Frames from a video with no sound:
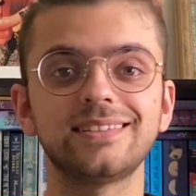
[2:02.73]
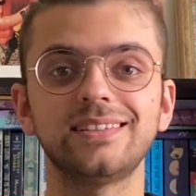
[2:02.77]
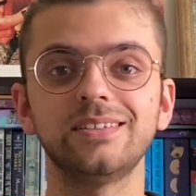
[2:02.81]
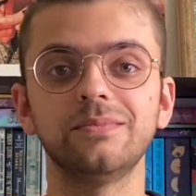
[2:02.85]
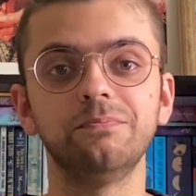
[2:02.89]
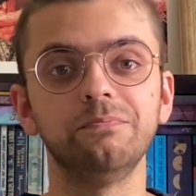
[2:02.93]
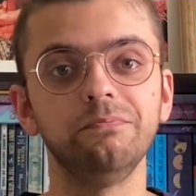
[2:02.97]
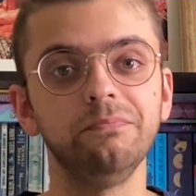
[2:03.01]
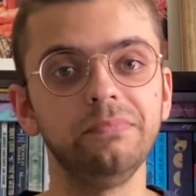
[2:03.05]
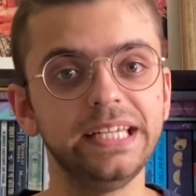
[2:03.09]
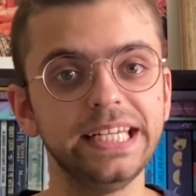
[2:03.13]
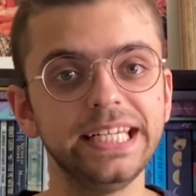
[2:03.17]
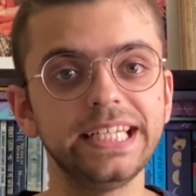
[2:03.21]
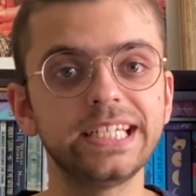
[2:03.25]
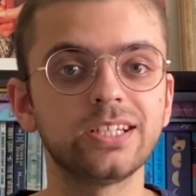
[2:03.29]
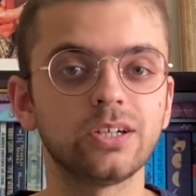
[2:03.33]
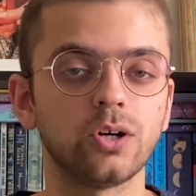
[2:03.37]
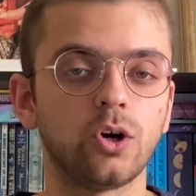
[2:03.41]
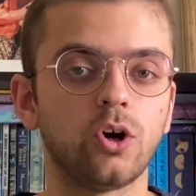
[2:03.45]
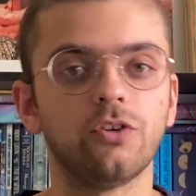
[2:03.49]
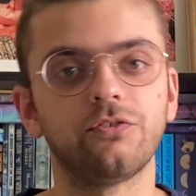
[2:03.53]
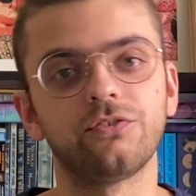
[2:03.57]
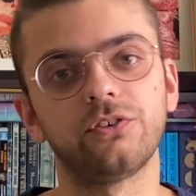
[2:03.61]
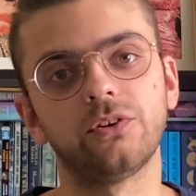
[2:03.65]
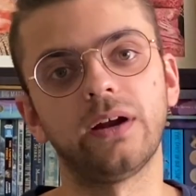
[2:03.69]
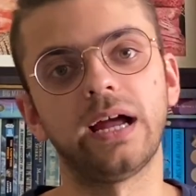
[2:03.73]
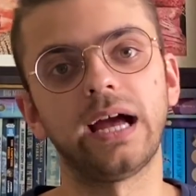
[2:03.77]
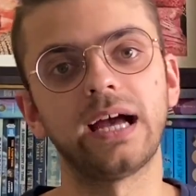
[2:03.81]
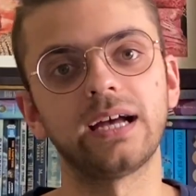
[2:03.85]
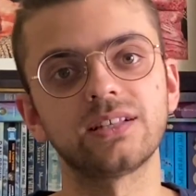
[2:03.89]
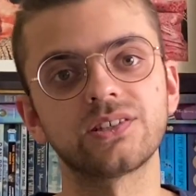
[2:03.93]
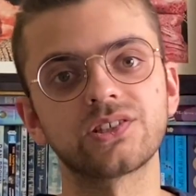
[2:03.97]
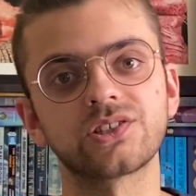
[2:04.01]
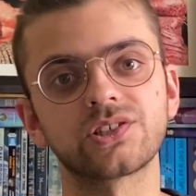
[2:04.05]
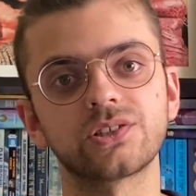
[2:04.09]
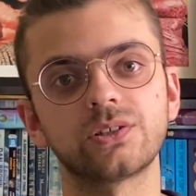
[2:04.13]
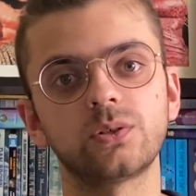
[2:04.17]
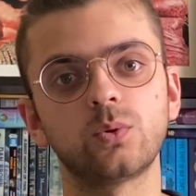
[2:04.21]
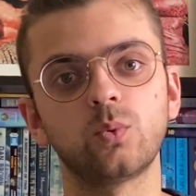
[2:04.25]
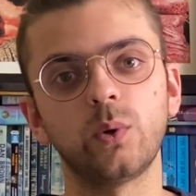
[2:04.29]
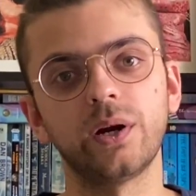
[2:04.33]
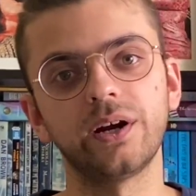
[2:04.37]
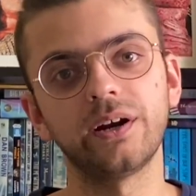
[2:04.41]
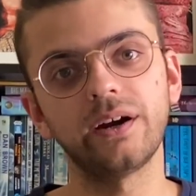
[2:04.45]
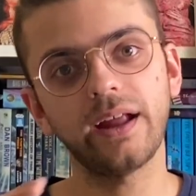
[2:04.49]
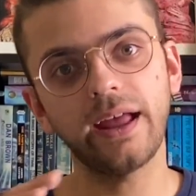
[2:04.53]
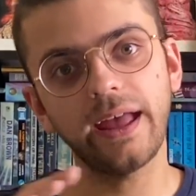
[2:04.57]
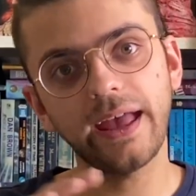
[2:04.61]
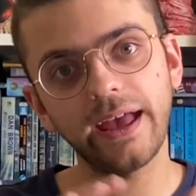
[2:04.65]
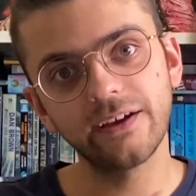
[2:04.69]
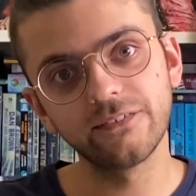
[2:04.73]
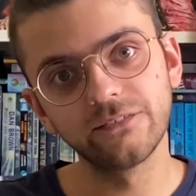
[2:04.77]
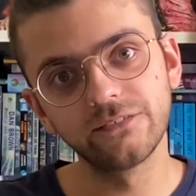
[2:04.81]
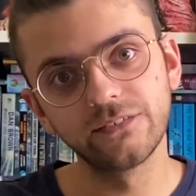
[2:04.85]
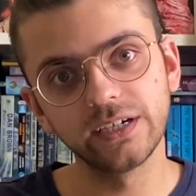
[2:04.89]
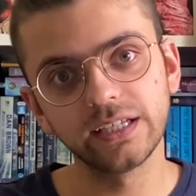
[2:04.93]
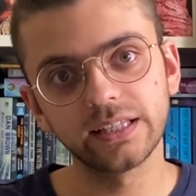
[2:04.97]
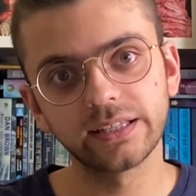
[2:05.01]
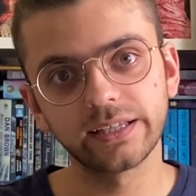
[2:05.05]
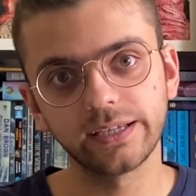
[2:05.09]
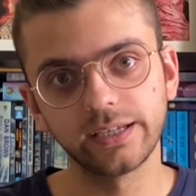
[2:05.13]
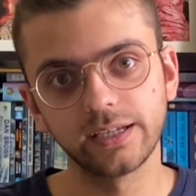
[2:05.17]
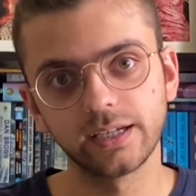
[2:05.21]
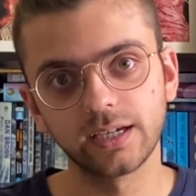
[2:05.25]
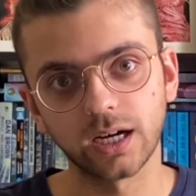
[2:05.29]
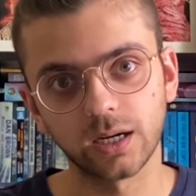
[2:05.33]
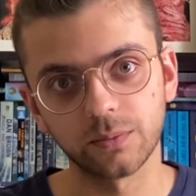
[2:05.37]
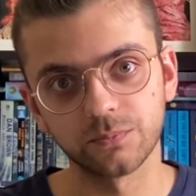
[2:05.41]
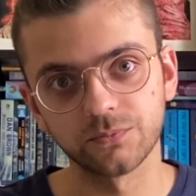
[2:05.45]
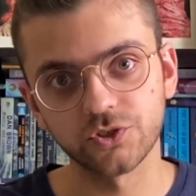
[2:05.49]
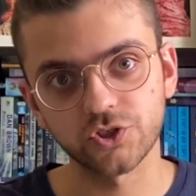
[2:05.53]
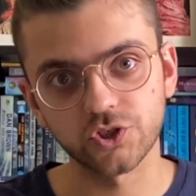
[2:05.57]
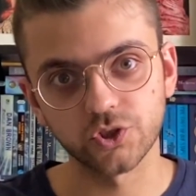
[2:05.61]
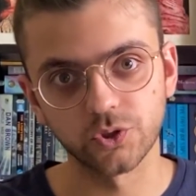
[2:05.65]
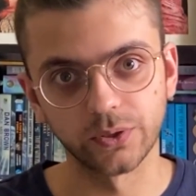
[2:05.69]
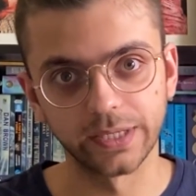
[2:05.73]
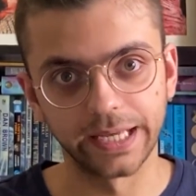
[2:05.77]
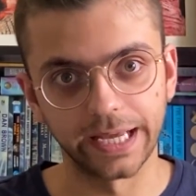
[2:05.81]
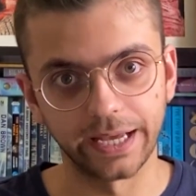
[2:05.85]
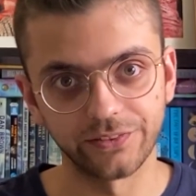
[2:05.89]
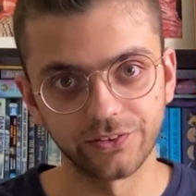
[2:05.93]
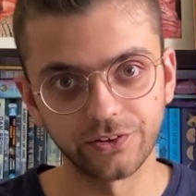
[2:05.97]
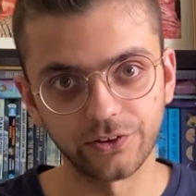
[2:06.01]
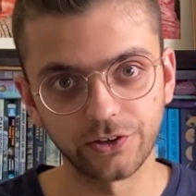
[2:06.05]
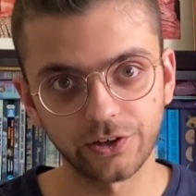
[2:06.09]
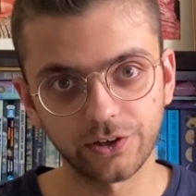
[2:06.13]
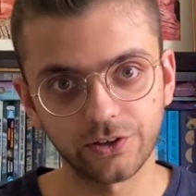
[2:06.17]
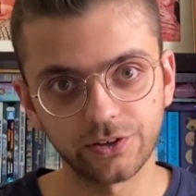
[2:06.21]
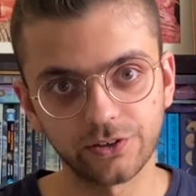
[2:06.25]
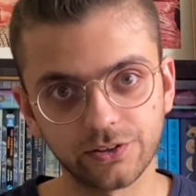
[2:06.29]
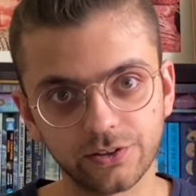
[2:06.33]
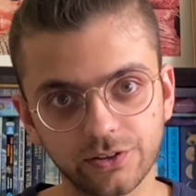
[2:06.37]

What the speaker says: the meat of your answer where everything comes together.